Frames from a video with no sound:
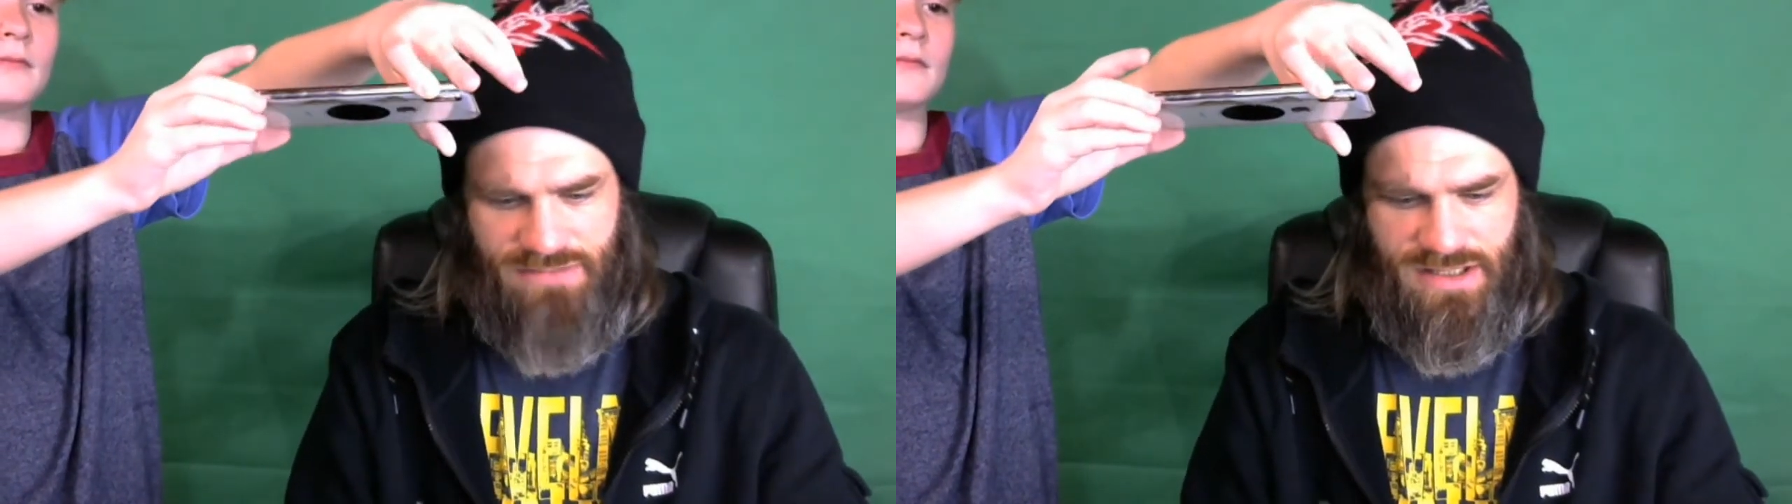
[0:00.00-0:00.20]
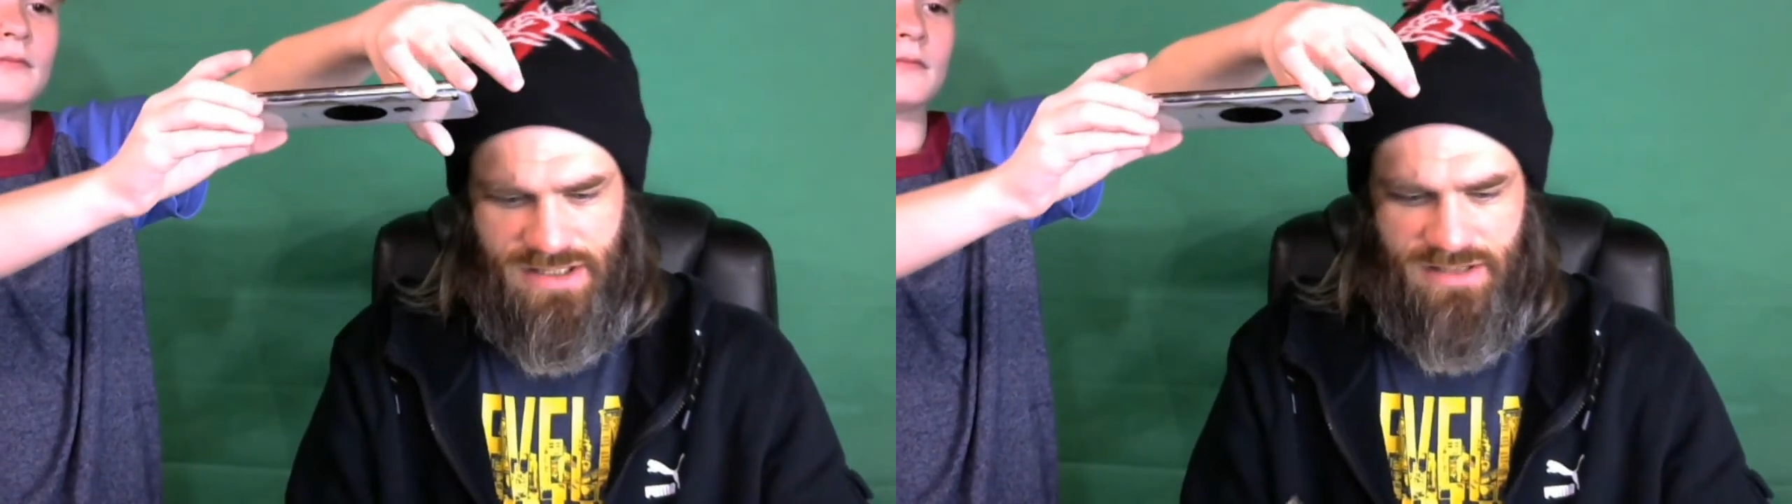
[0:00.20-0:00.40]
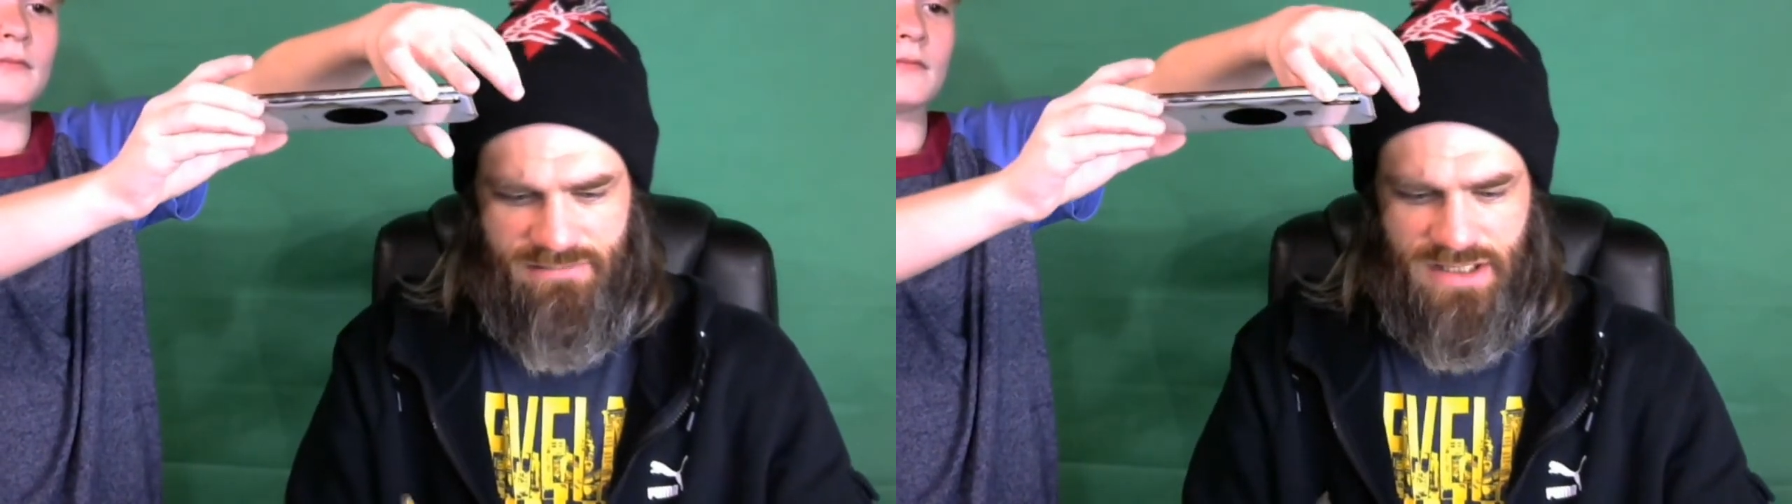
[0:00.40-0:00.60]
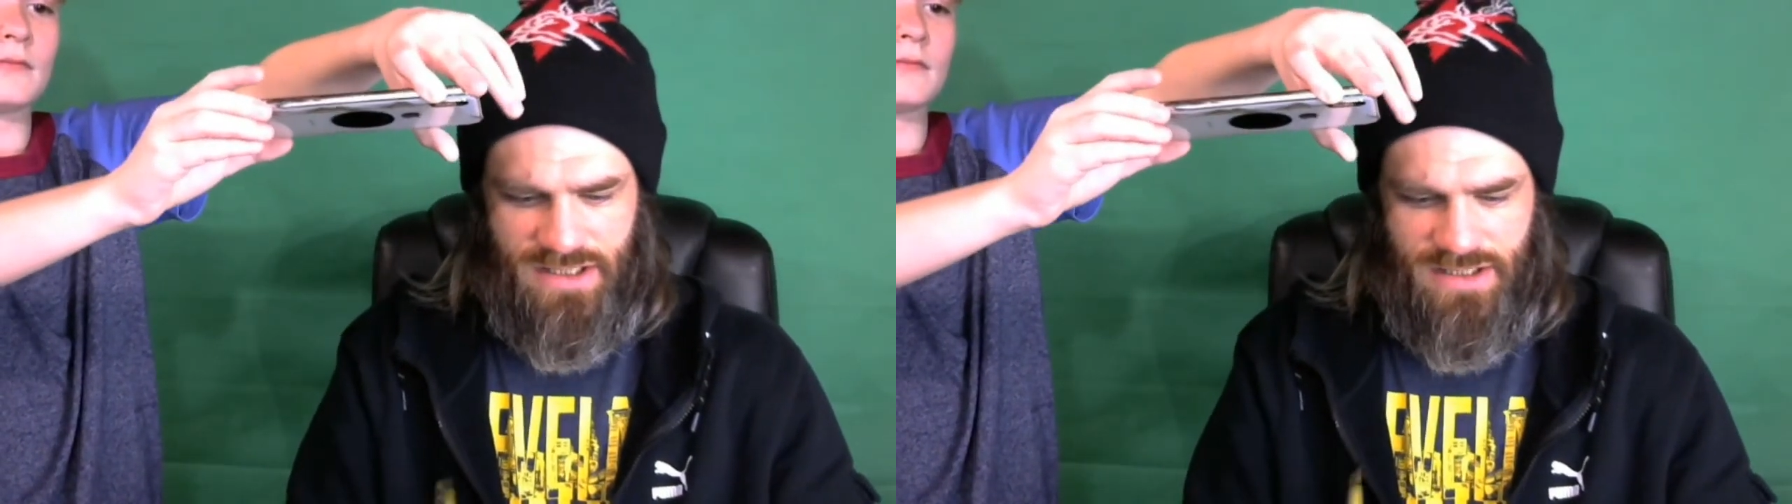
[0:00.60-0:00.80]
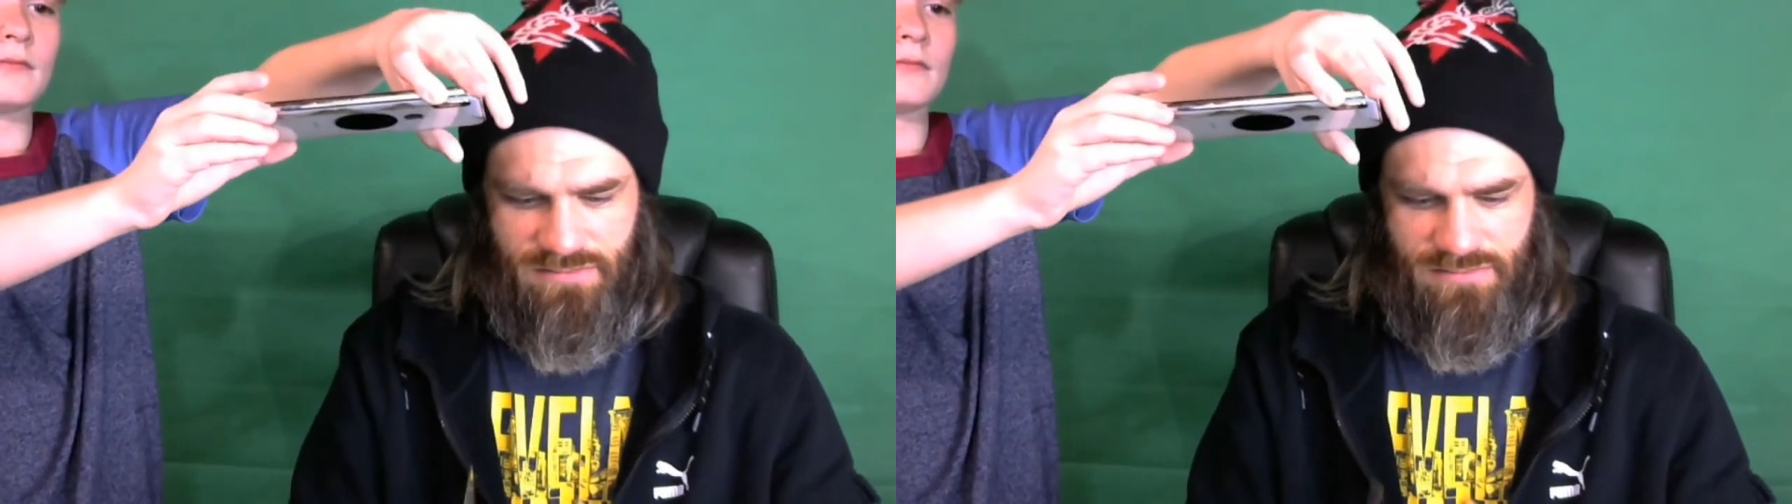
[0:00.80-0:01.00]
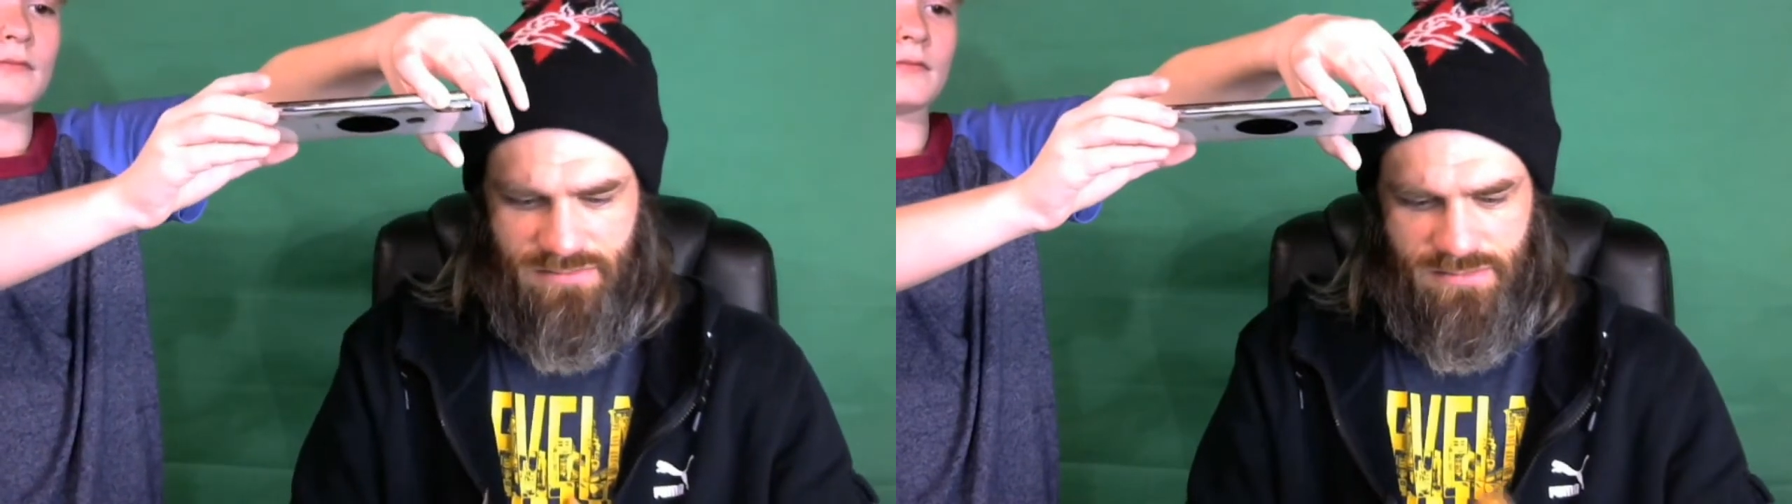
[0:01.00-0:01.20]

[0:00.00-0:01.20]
motherfucker.